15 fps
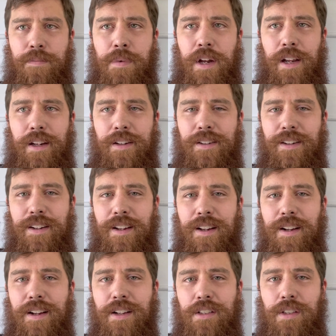But
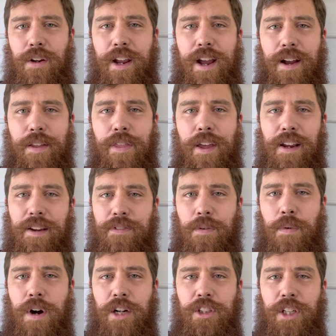so yeah, thank you for
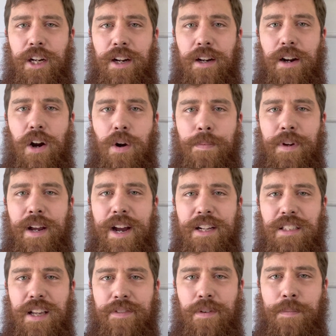watching. I hope you guys
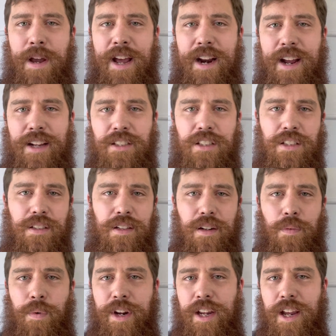have a badass
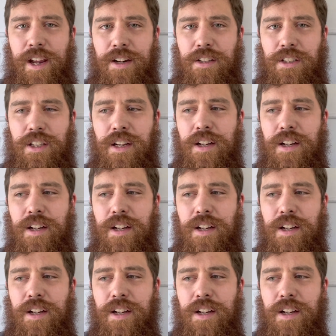weekend.